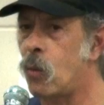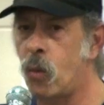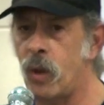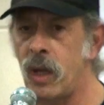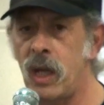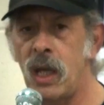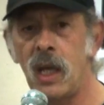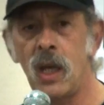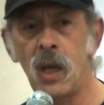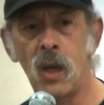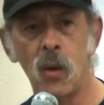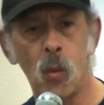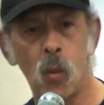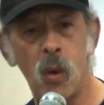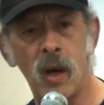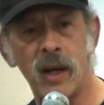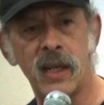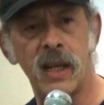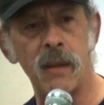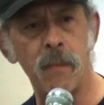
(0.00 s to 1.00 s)
We
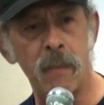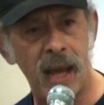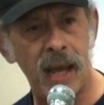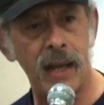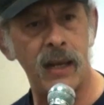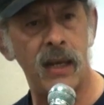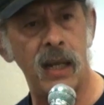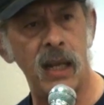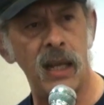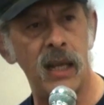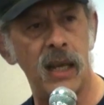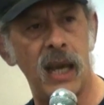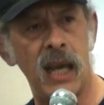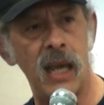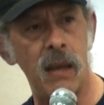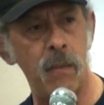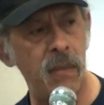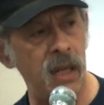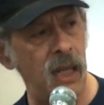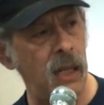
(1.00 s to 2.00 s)
were demanding
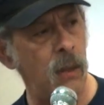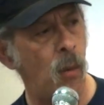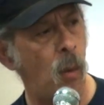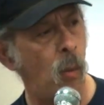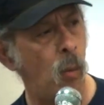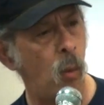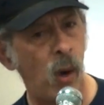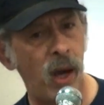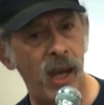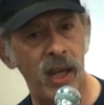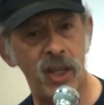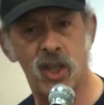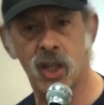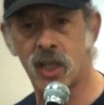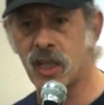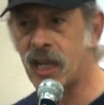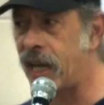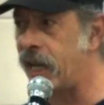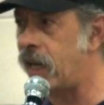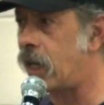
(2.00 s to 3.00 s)
a minimum
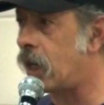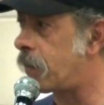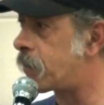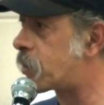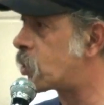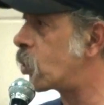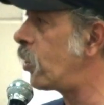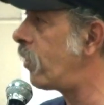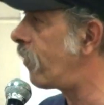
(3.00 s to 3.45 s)
wage tied up to